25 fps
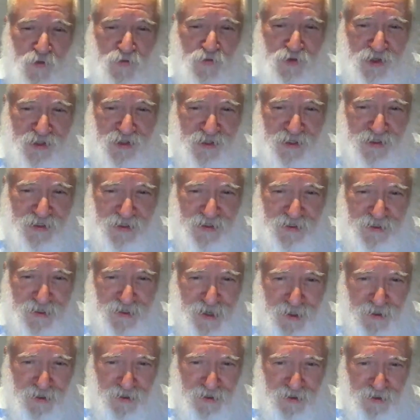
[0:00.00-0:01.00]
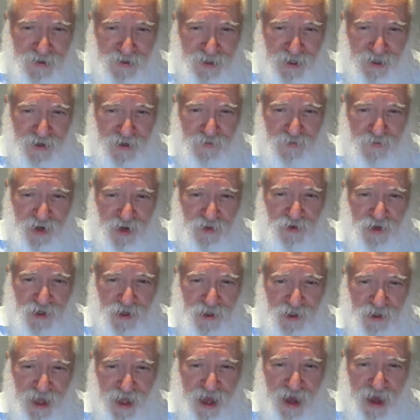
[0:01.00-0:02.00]
Torah didn't tell us that a
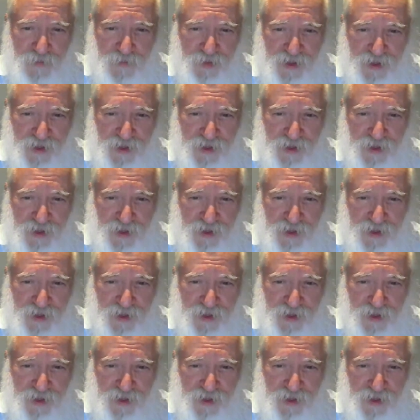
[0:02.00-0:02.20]
miracle